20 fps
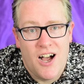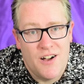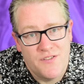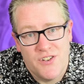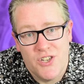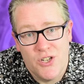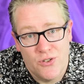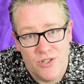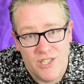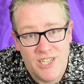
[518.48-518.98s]

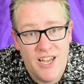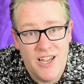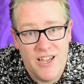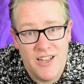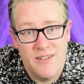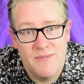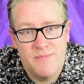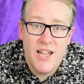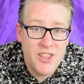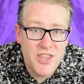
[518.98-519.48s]
after your
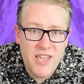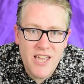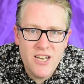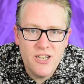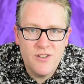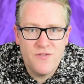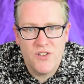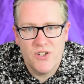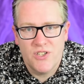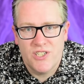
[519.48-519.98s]
turn. At the
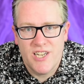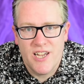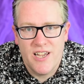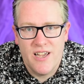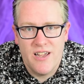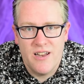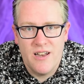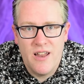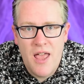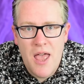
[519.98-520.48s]
end of your
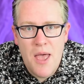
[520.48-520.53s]
turn,